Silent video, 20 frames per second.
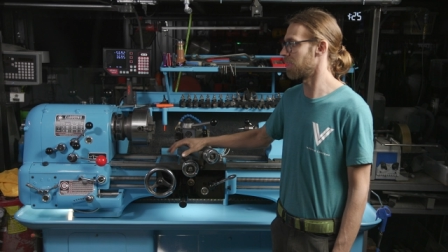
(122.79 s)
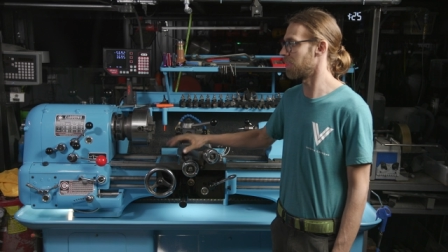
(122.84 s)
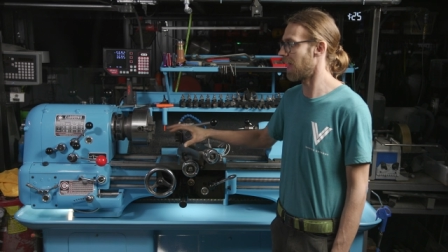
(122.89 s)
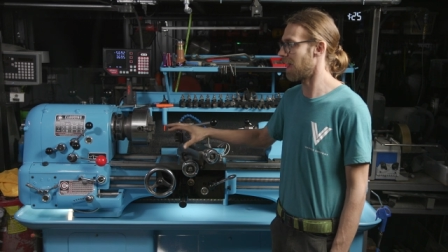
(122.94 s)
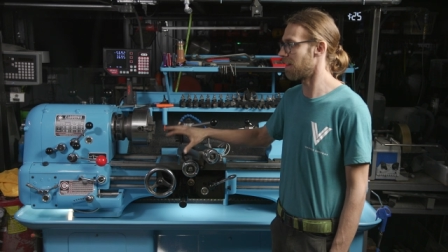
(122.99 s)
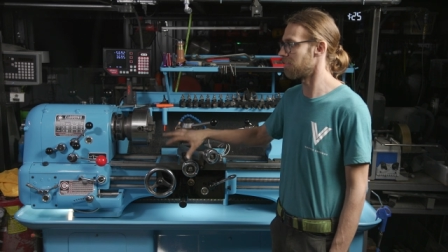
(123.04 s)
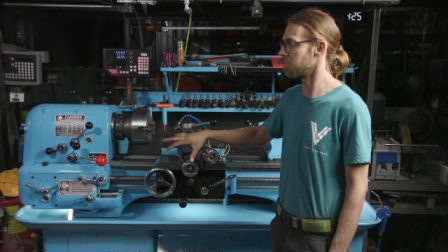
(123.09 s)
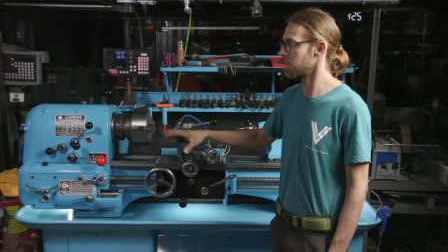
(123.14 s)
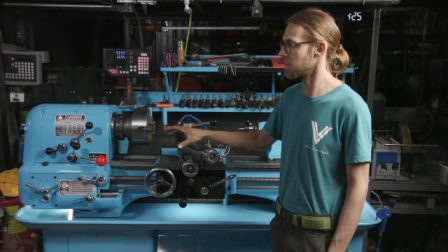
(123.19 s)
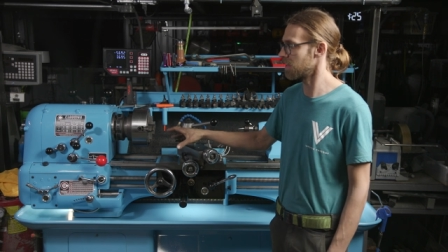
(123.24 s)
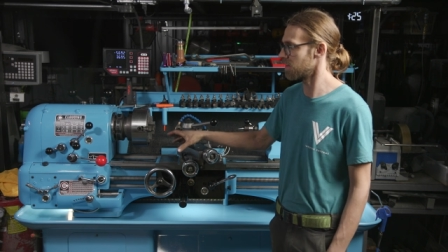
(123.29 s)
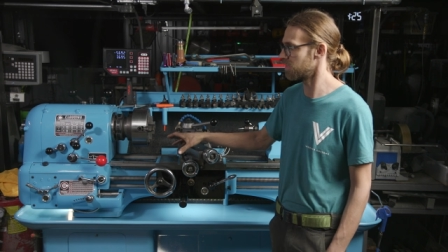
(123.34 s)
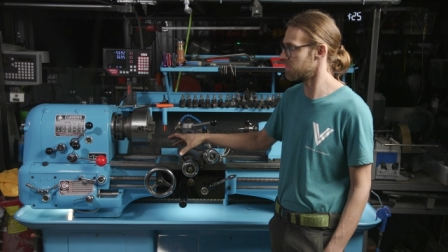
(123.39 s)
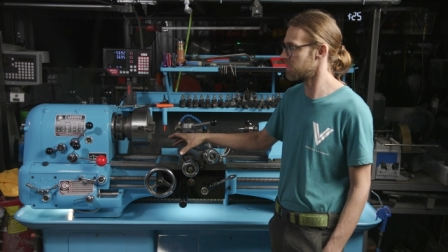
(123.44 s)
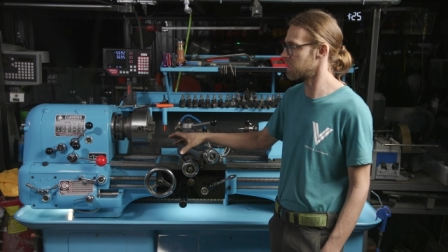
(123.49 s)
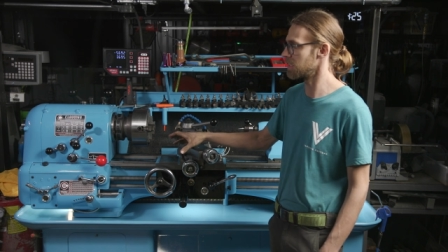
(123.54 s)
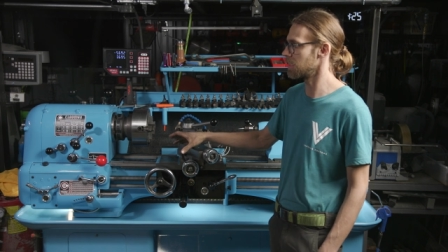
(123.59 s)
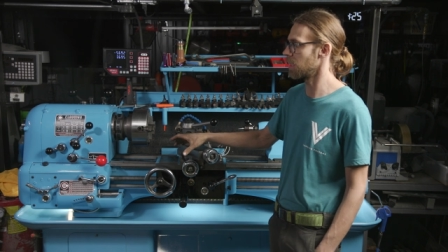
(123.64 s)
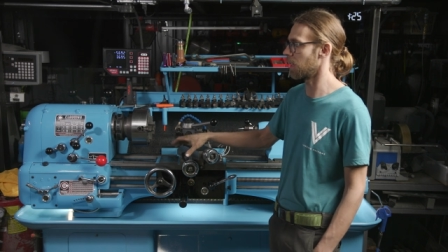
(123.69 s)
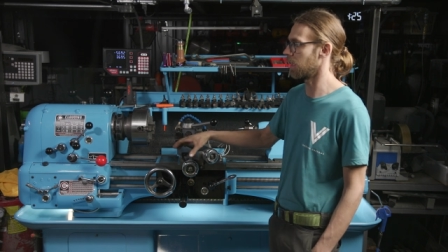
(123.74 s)
that
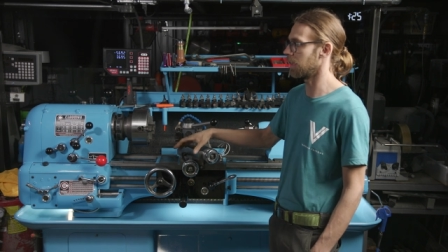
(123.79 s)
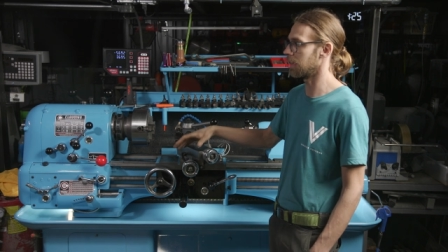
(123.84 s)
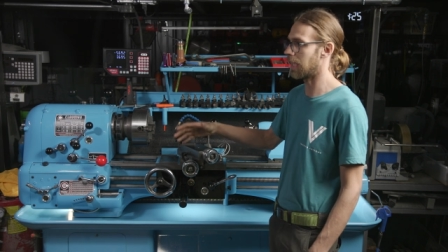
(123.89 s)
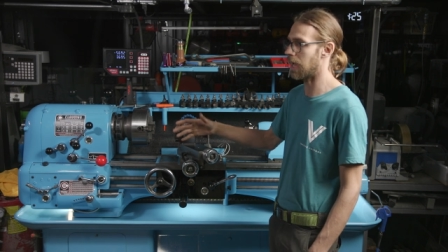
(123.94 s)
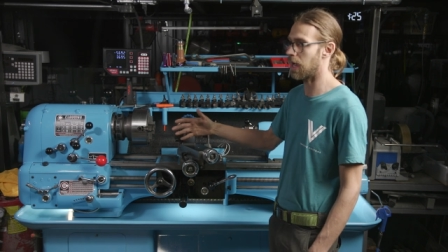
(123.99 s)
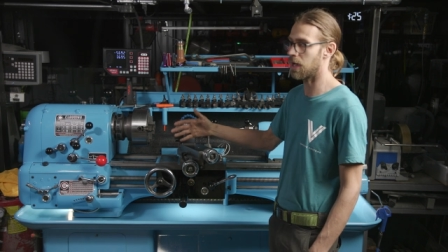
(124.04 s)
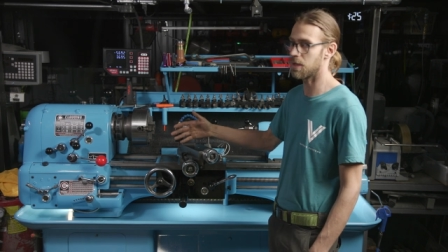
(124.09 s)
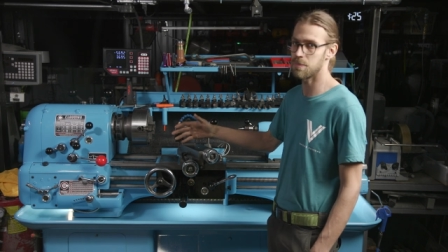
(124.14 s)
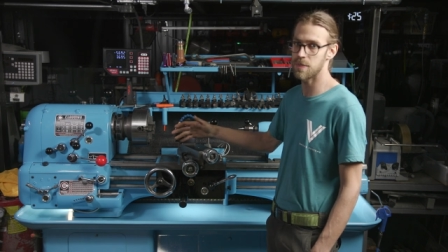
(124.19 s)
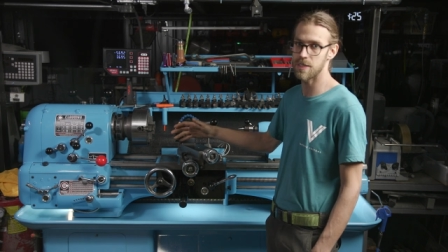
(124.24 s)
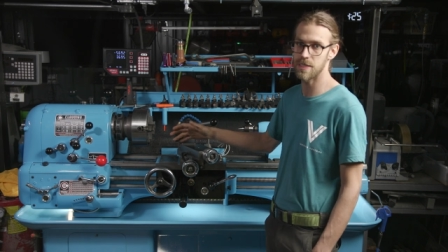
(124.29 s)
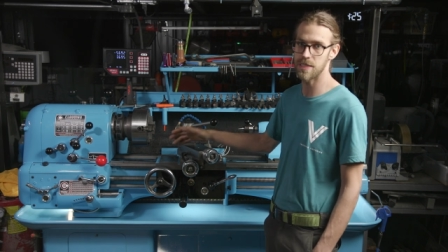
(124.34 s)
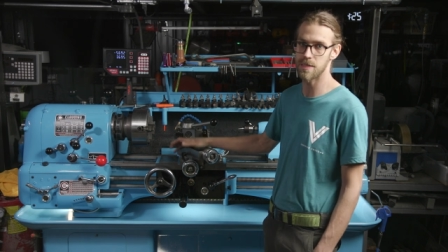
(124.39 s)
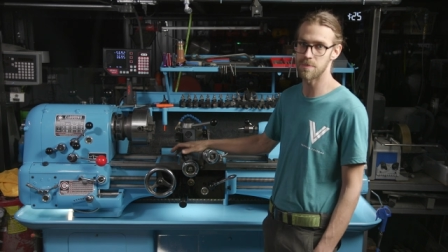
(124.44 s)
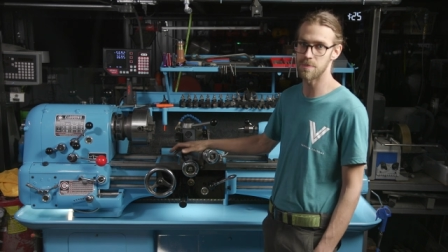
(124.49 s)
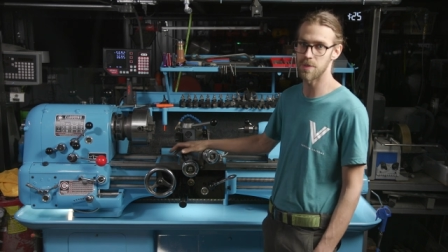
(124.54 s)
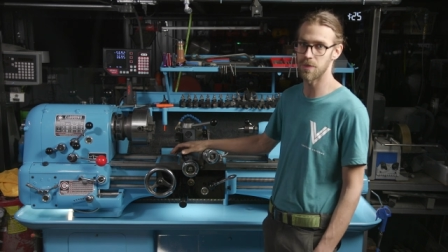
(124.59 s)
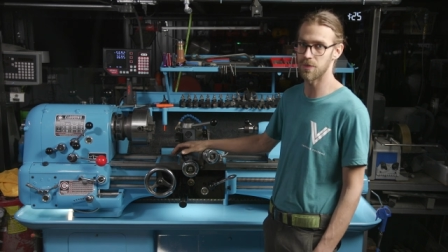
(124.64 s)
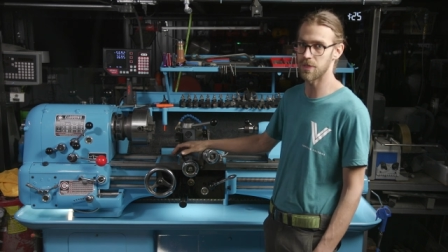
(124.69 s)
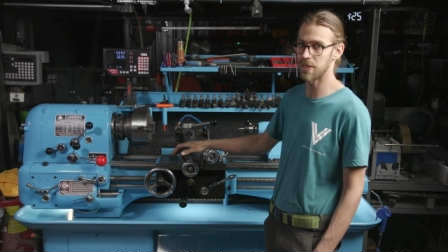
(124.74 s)
VFD allowed me the
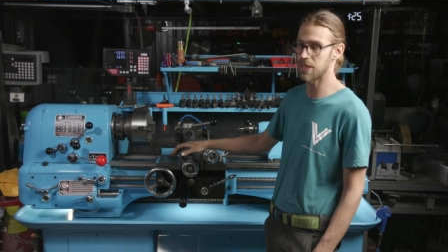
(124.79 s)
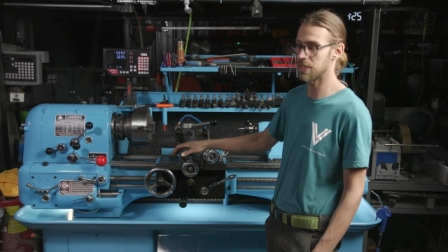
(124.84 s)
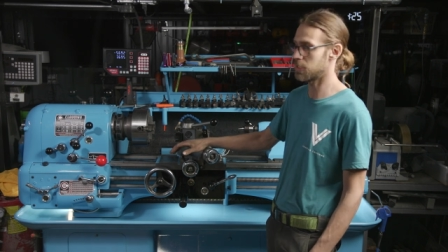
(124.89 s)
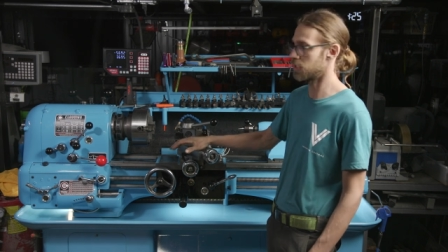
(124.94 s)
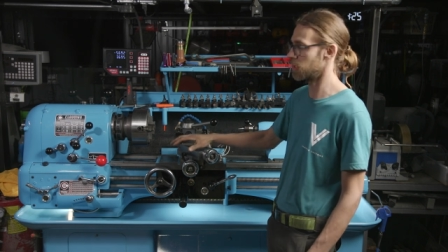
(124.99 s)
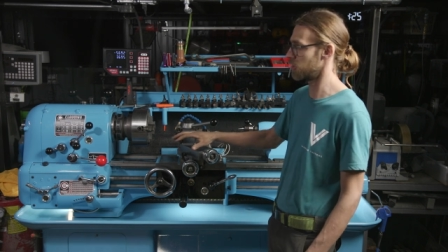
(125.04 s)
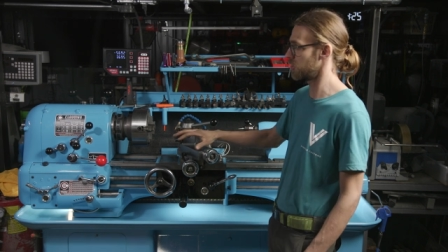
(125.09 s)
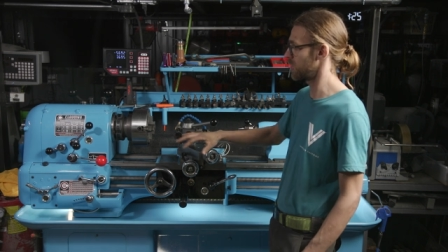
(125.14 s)
ability to